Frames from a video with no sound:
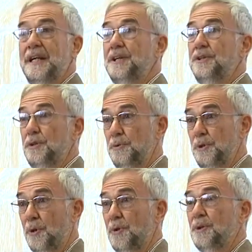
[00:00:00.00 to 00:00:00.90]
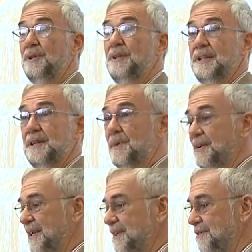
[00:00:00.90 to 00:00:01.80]
In New York, the
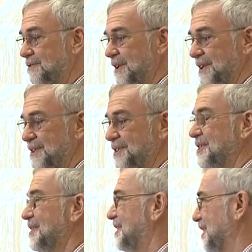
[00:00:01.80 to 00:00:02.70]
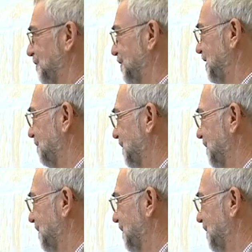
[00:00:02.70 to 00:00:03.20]
American Friends Service